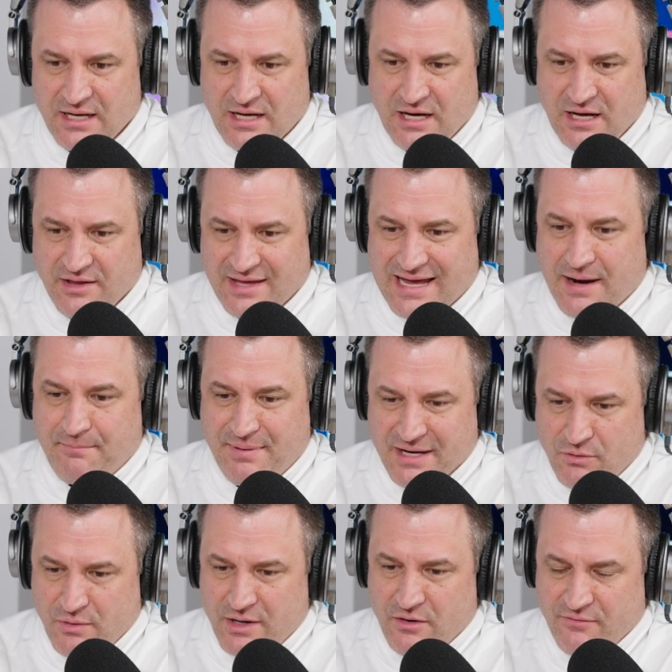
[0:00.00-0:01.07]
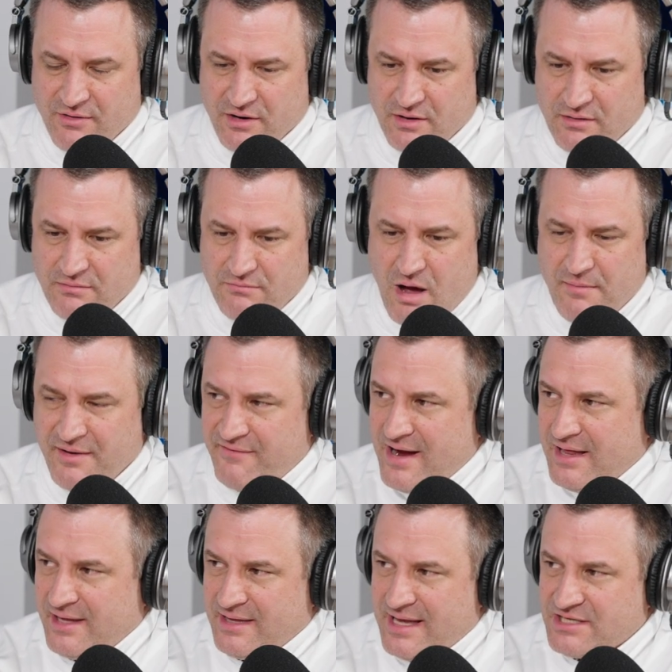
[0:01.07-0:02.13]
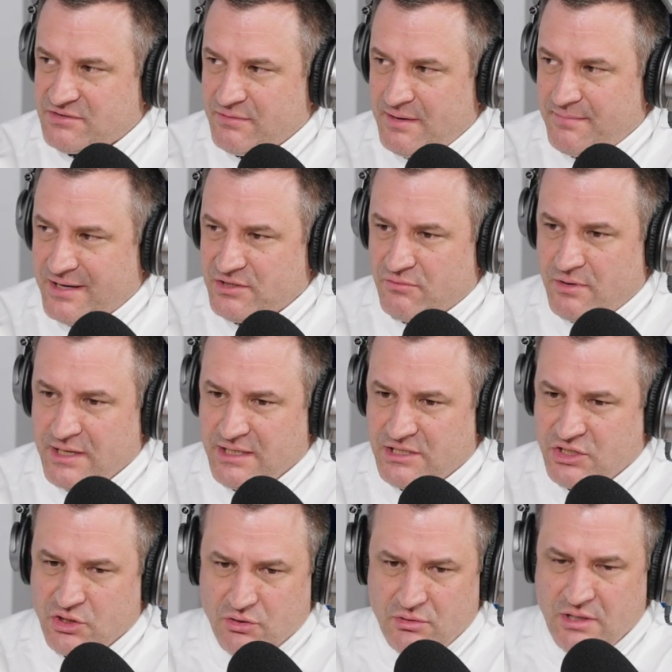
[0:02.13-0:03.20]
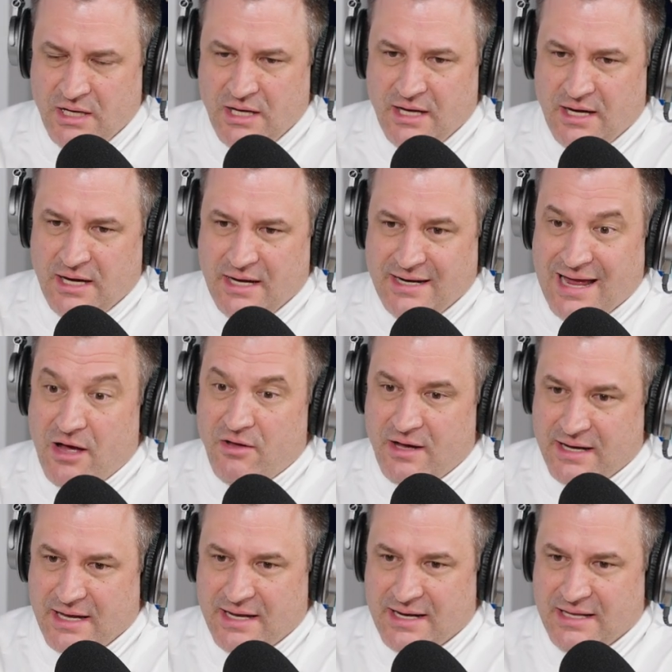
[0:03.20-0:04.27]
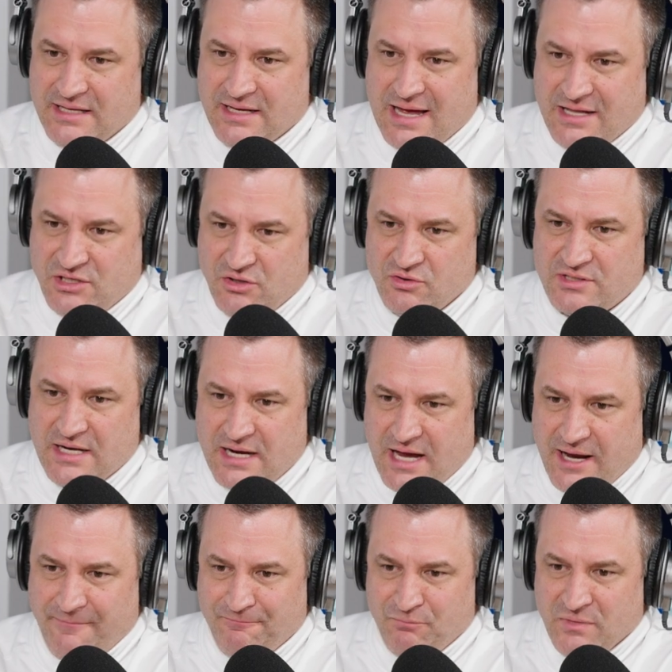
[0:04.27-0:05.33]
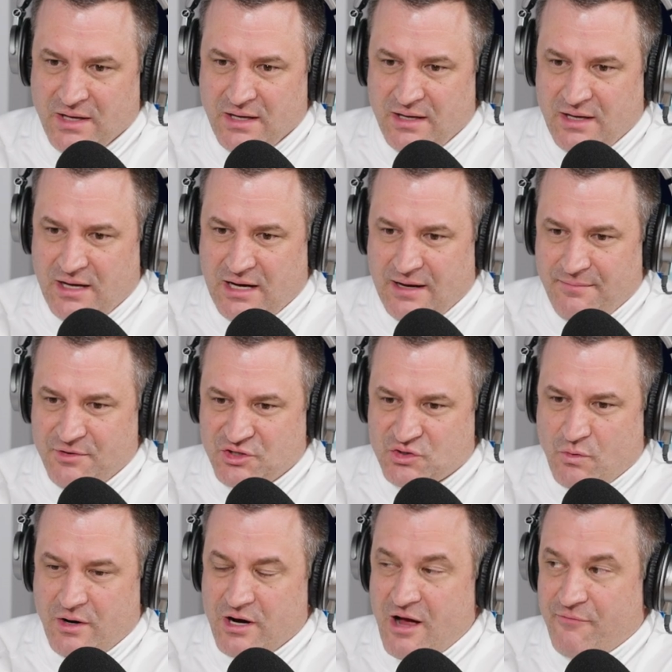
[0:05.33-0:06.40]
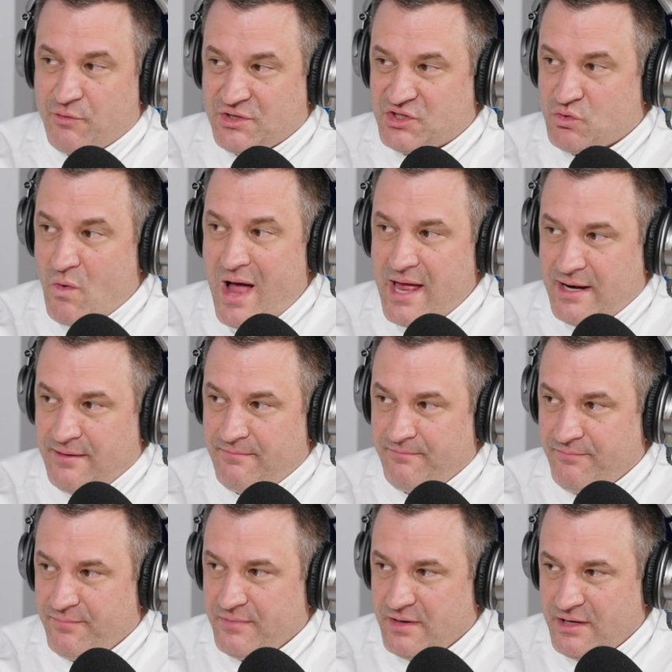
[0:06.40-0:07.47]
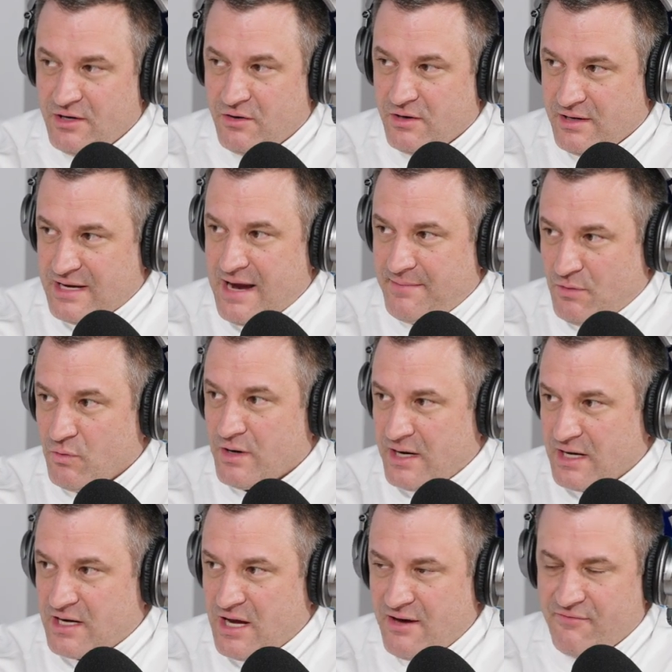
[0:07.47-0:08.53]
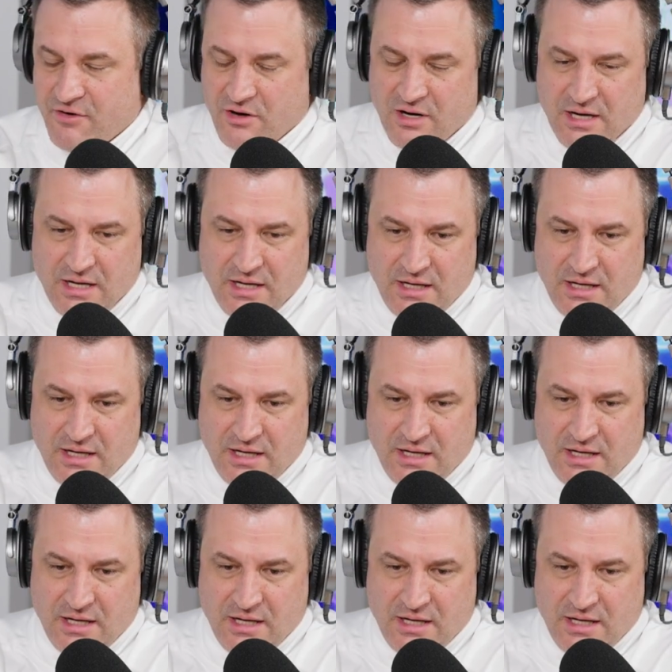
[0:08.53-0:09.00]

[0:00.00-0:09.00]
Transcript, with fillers: They got a big win over Maumee Valley last week by 22, and now on Tuesday night they're squaring off with Swanton. A game that we're going to cover.